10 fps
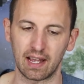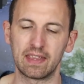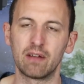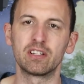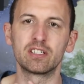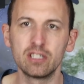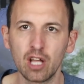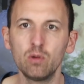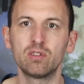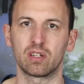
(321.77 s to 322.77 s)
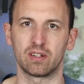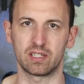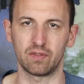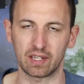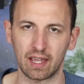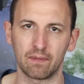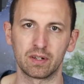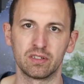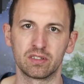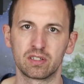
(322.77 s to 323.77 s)
and there is no scientific
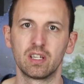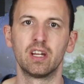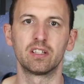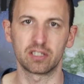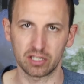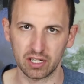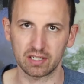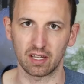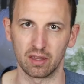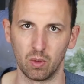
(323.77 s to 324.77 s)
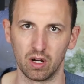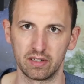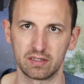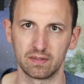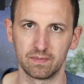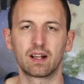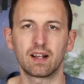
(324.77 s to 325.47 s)
evidence to suggest otherwise.